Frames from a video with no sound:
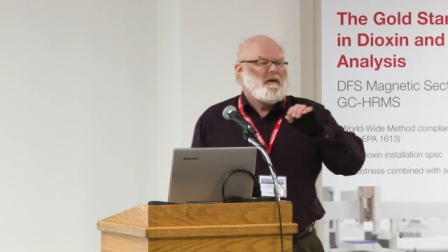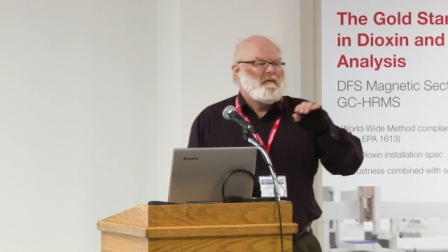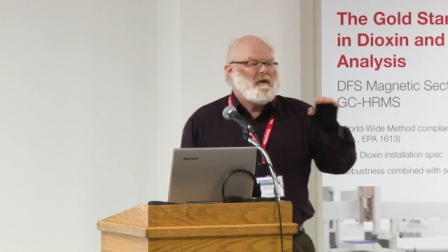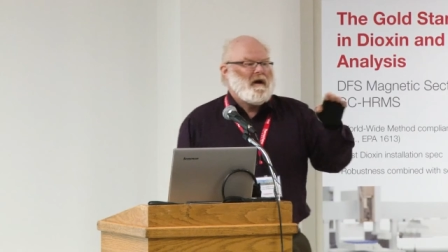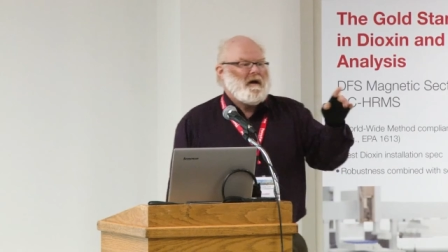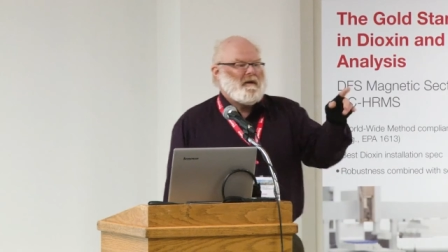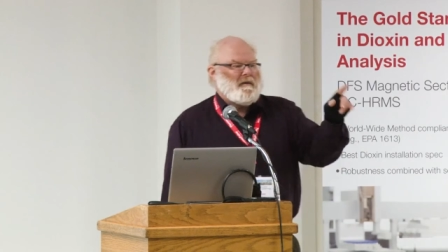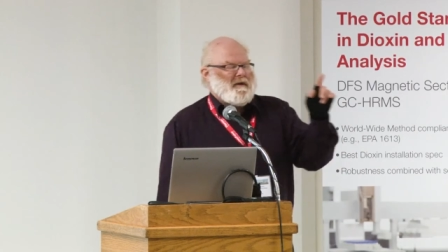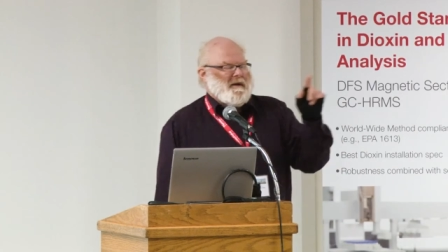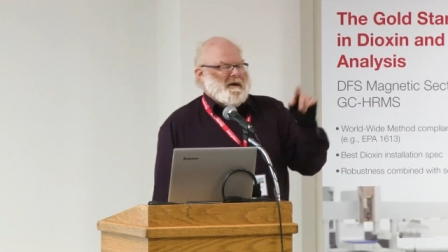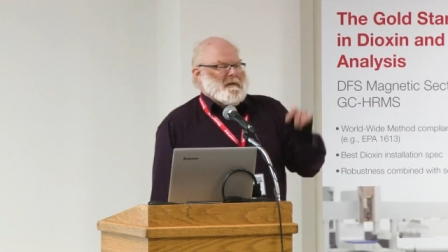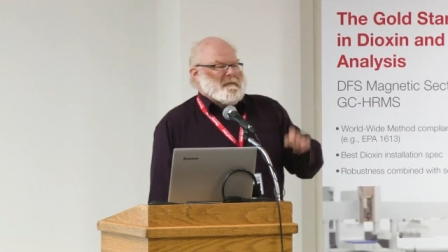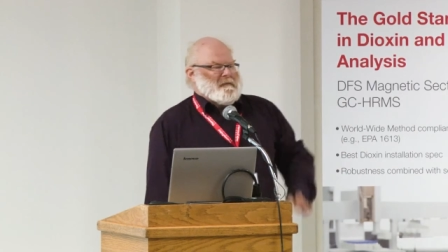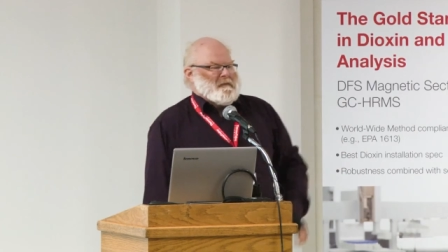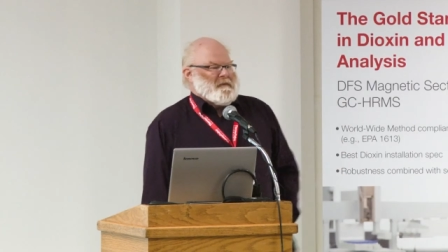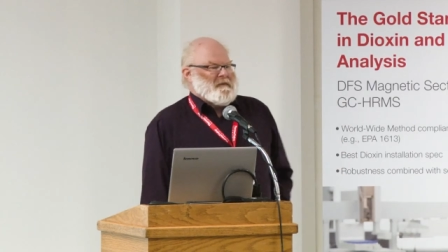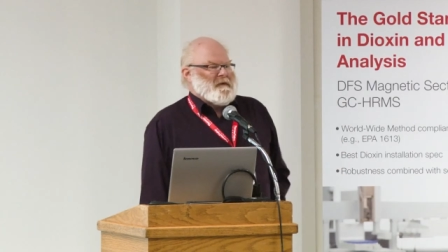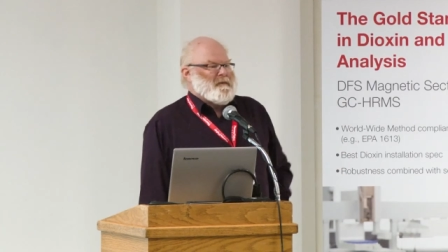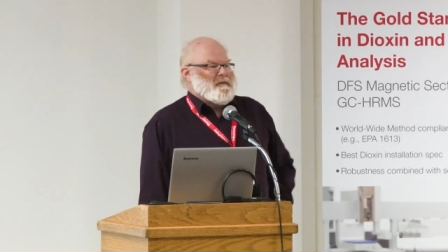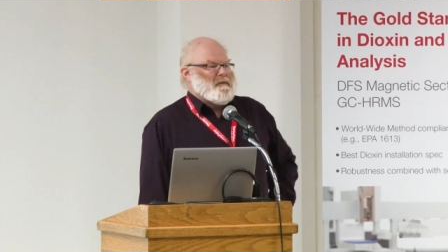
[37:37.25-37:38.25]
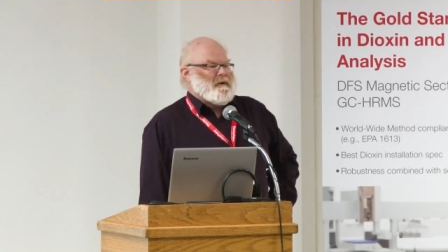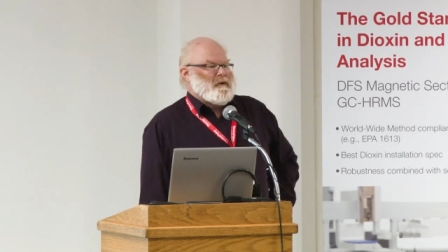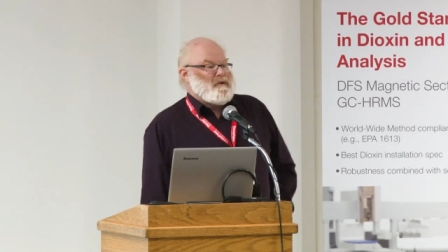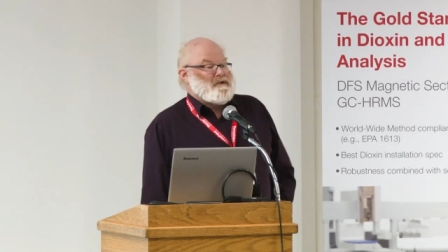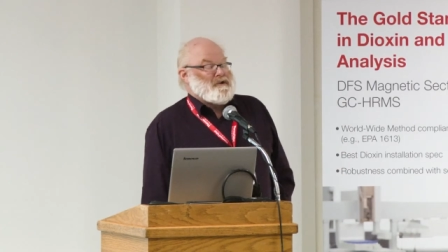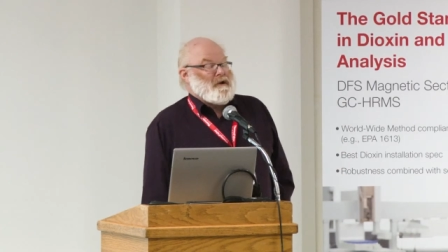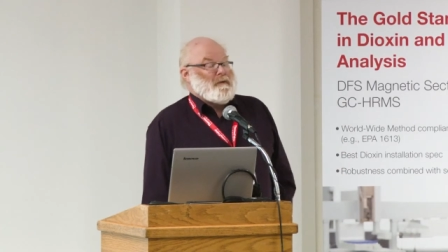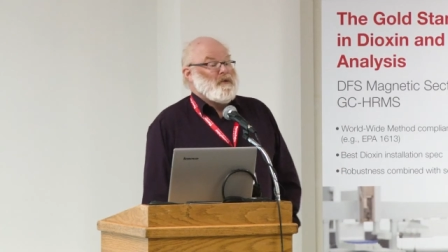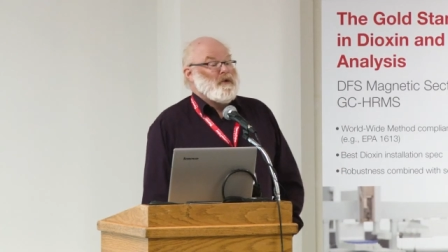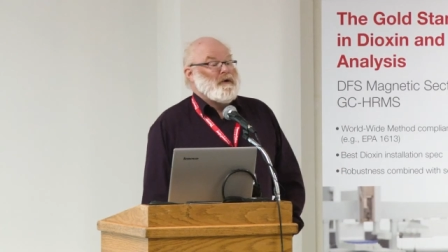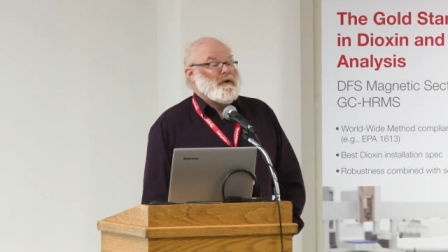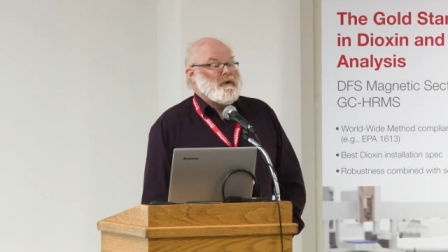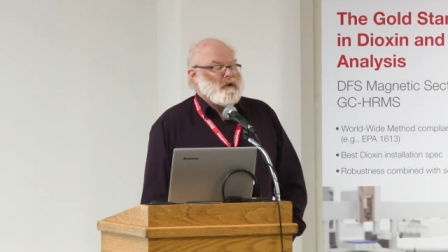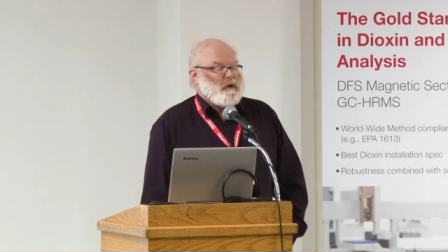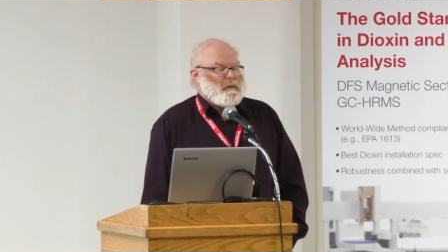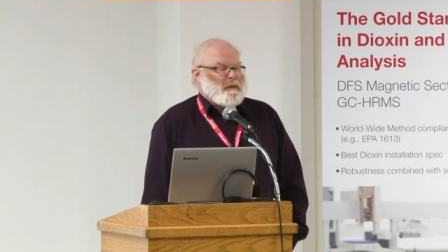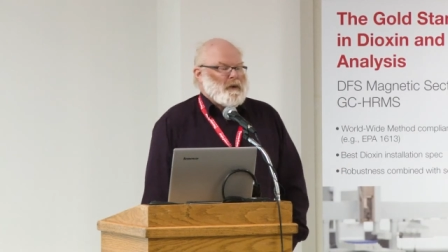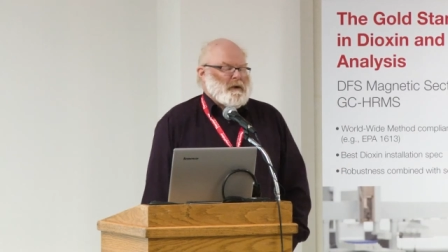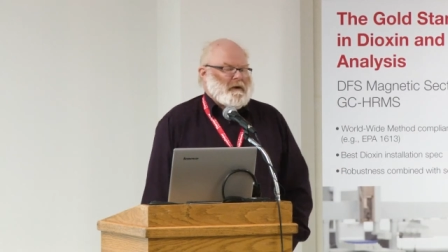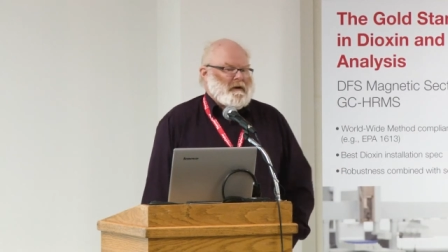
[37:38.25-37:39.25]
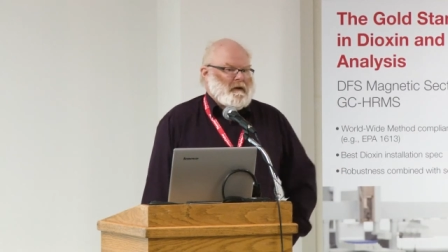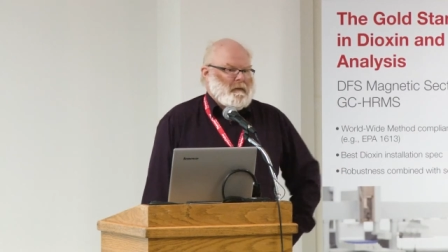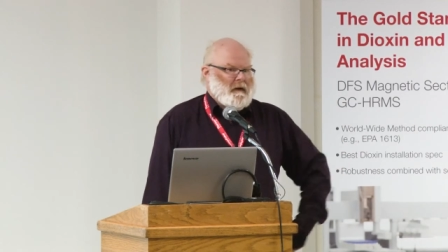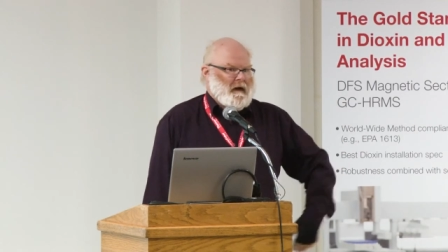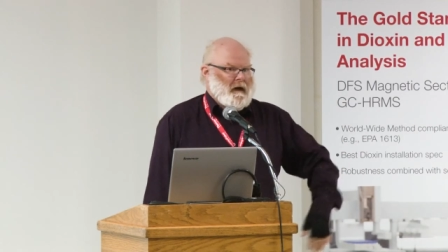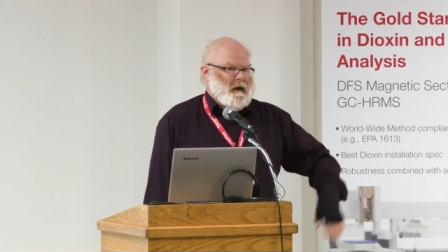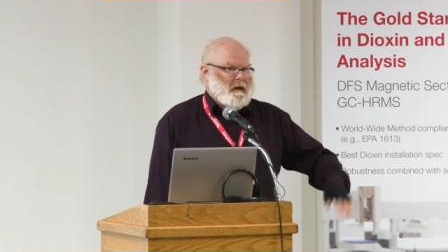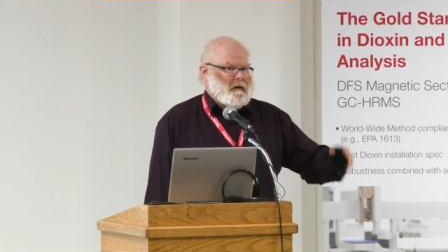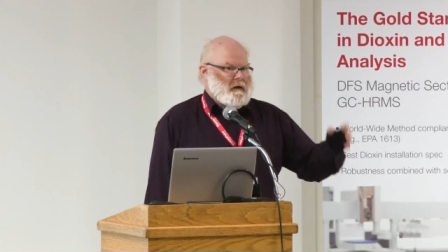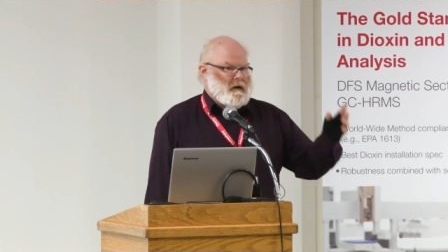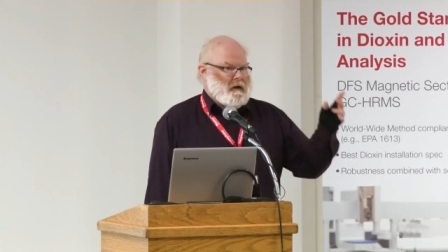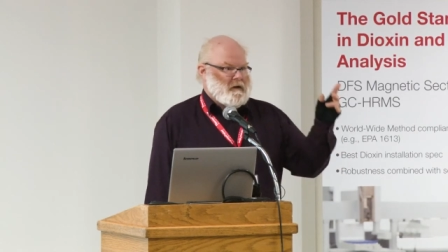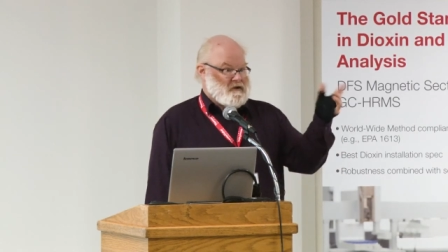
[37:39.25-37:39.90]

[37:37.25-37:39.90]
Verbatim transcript: But, but yeah. But also more to your point about yeah,